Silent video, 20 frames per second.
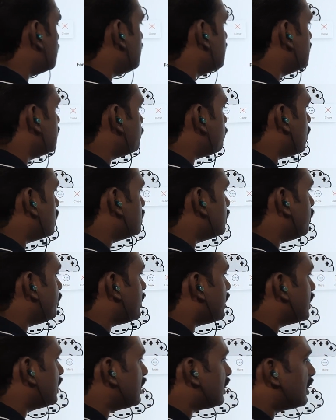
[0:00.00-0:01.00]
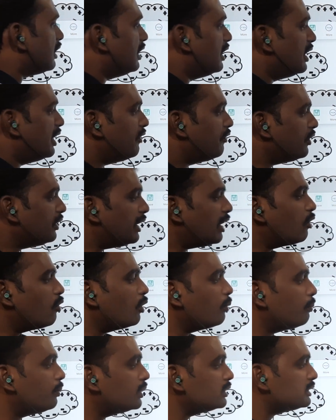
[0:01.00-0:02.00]
send this positive trigger. If you take
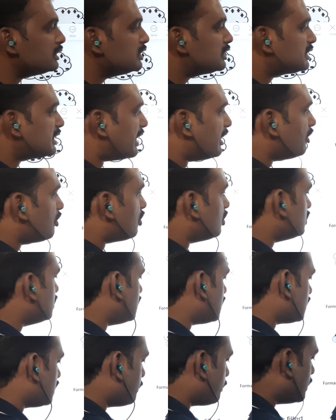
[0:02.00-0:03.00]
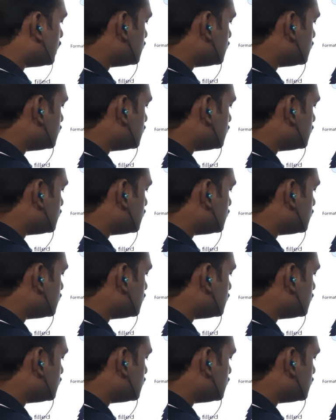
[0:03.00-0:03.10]
one person standing on there, the